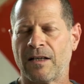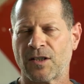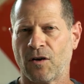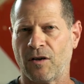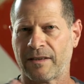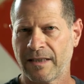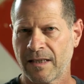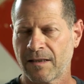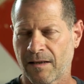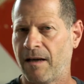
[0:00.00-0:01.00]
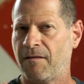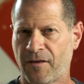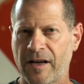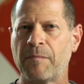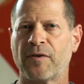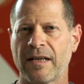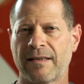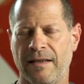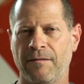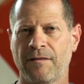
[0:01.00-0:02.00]
So this is uh, very
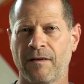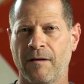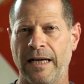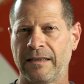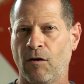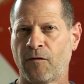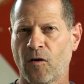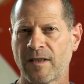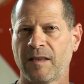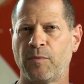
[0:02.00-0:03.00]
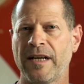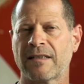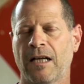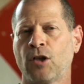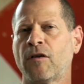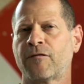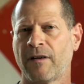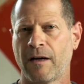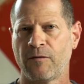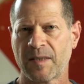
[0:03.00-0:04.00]
impressive, and of course it brings a lot of
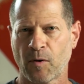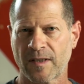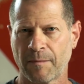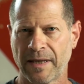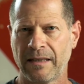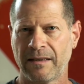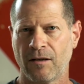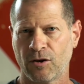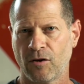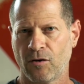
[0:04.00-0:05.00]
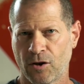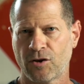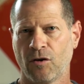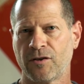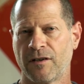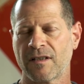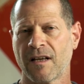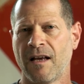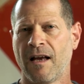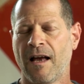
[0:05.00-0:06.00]
uh, responsibility on your shoulders.